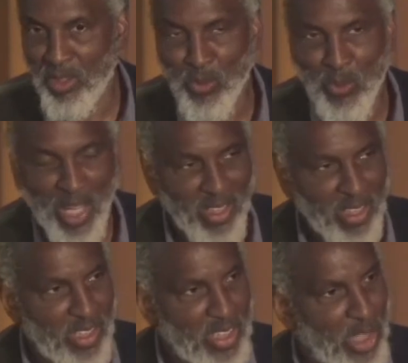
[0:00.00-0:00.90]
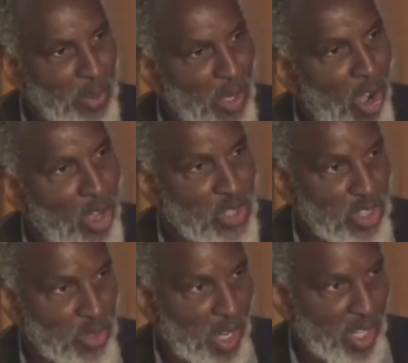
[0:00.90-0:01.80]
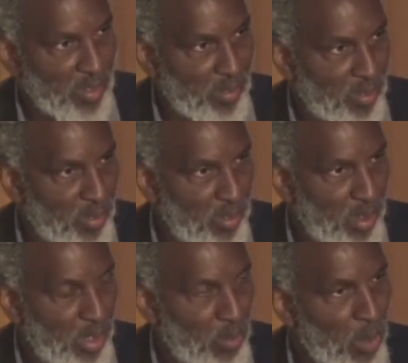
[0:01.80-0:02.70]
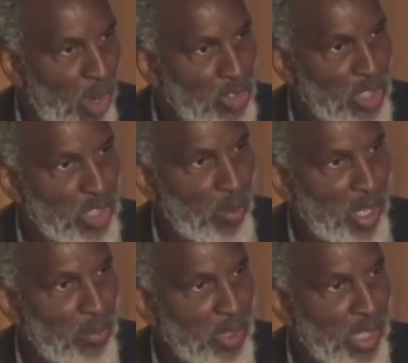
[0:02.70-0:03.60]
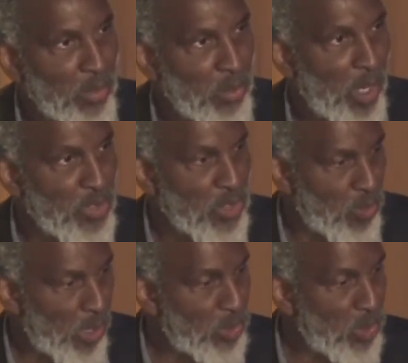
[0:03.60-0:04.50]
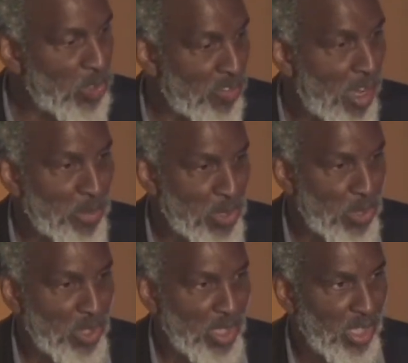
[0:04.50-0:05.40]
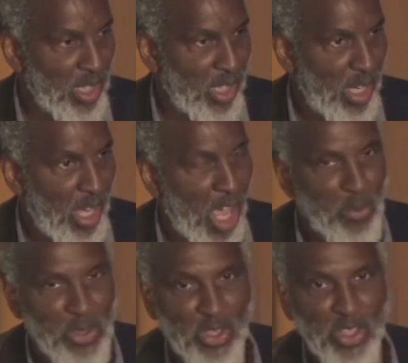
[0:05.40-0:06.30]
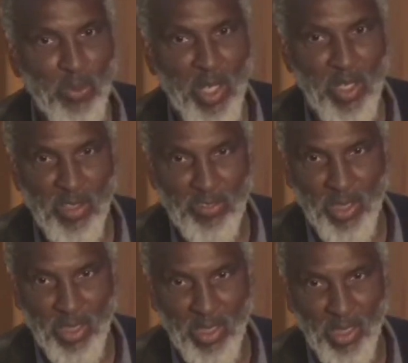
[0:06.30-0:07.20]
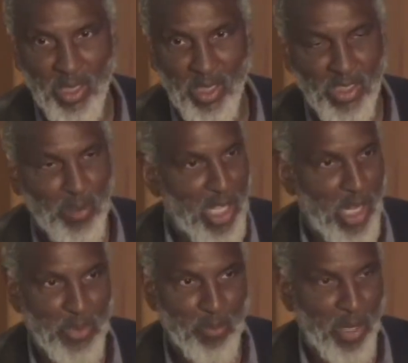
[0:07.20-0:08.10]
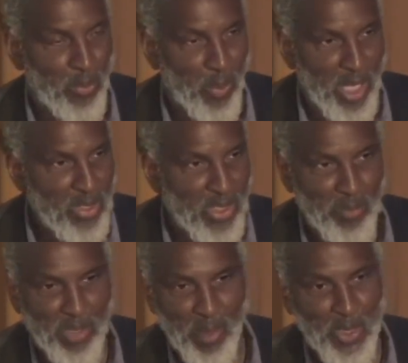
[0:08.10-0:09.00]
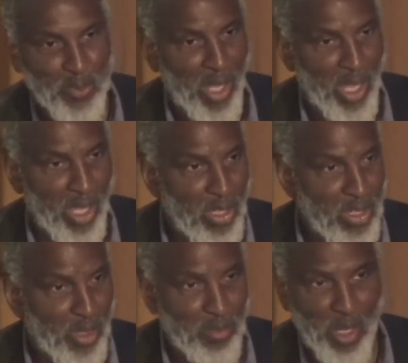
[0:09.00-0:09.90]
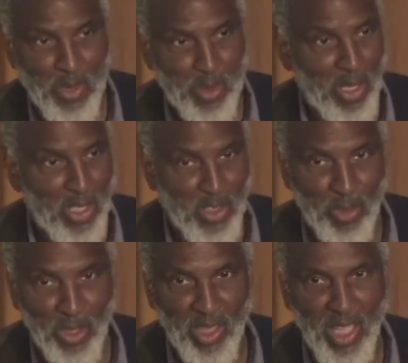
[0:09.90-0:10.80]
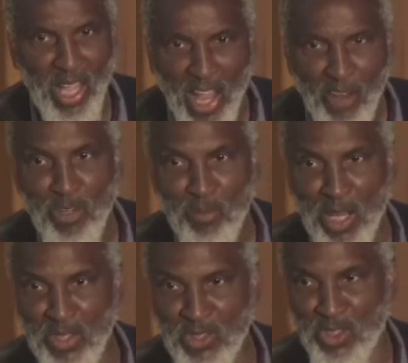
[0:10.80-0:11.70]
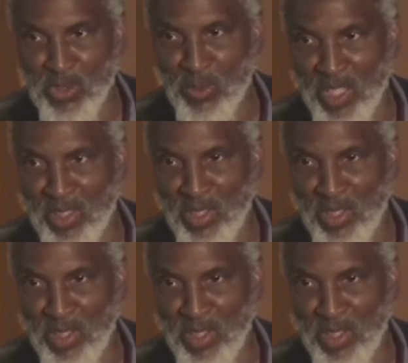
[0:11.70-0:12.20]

The reality is that we're all situated. We're all situated throughout structures of opportunity, and we're situated differently. Sometimes it's by race, sometimes it's by age, sometimes it's by disability. Everybody's situated.